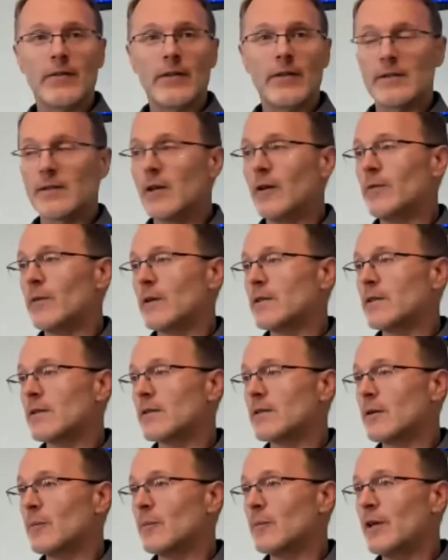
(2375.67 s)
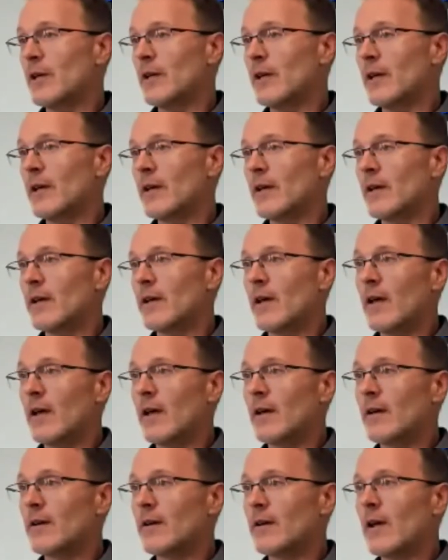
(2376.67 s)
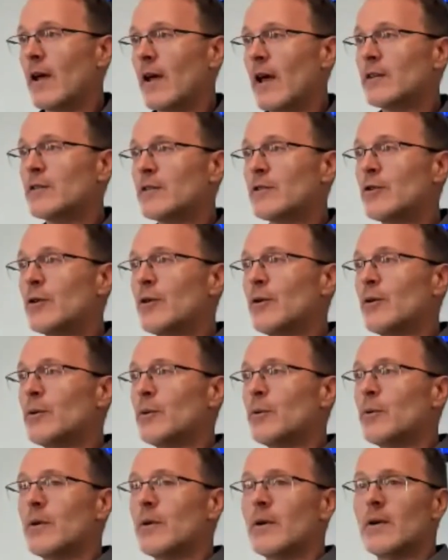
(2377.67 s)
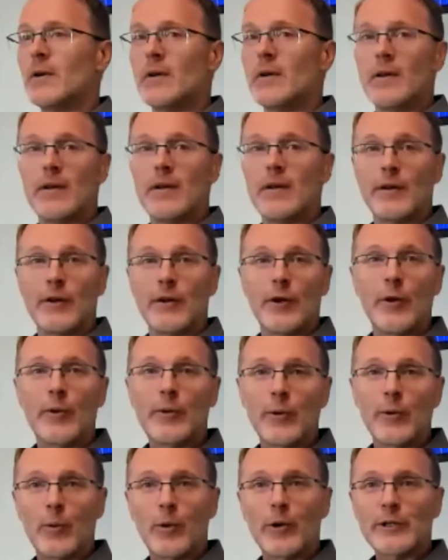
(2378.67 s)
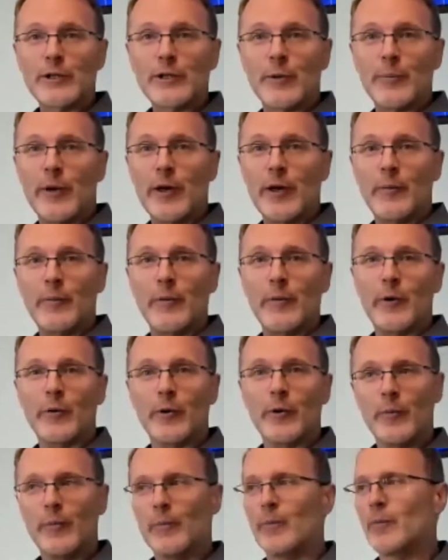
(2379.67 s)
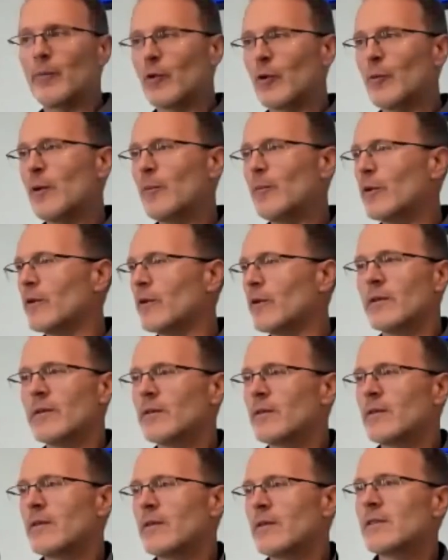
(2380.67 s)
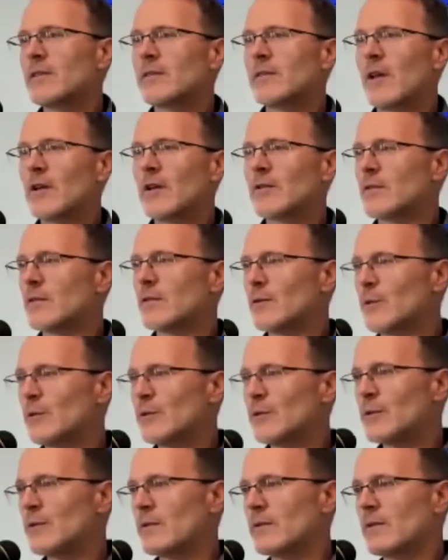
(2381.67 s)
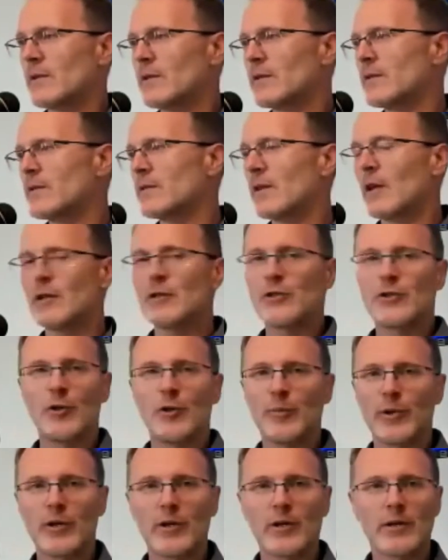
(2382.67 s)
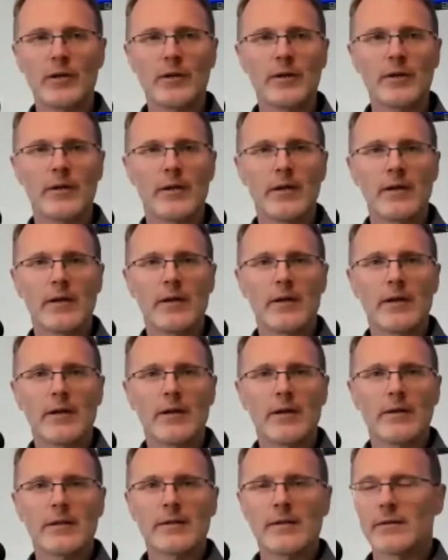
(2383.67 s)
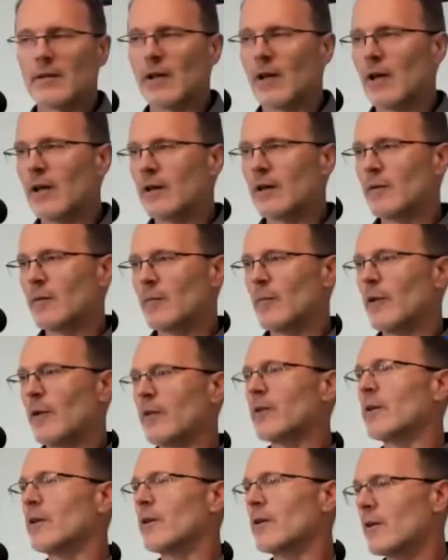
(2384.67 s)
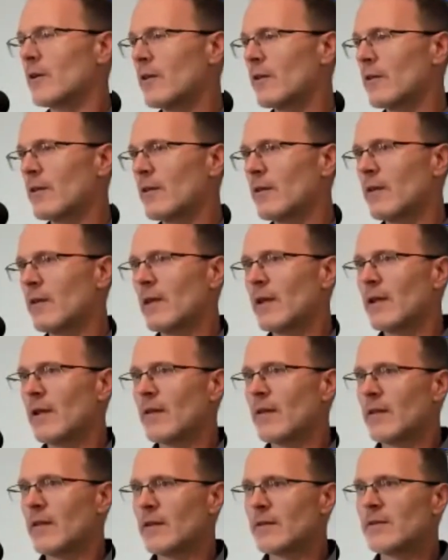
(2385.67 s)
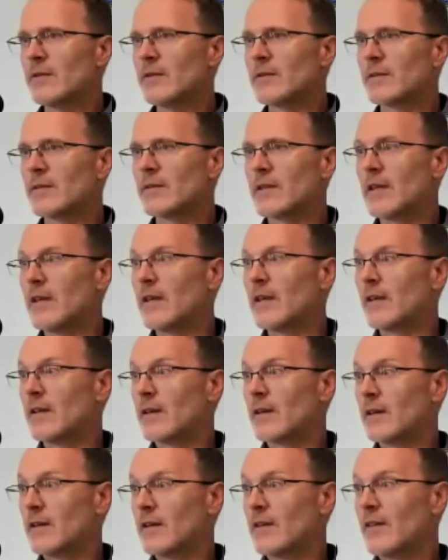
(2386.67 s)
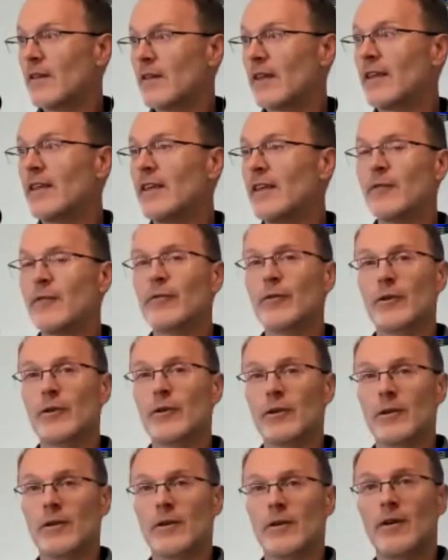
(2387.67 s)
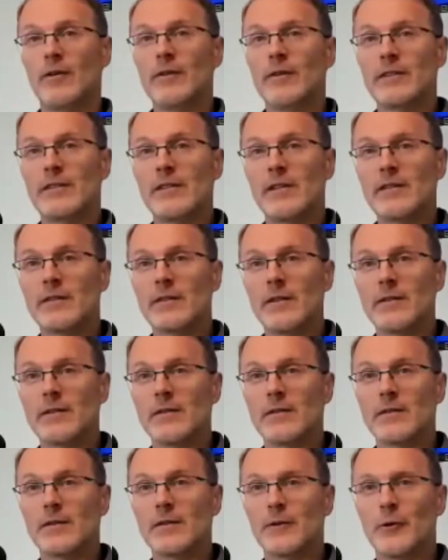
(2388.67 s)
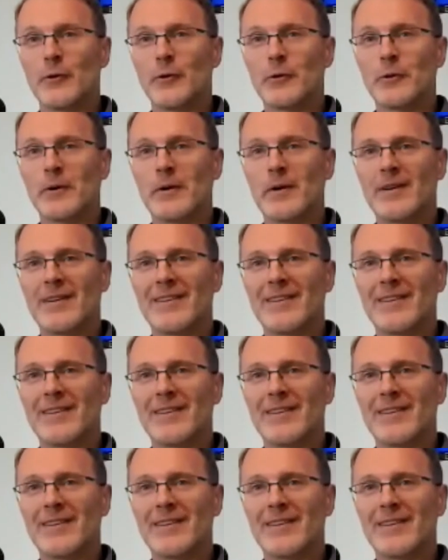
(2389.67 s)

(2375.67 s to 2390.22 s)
the self-existent being. And as you go to worship him, remember, this is not Zeus. This is not Jupiter. This is not Mother Earth. This is the giver of existence who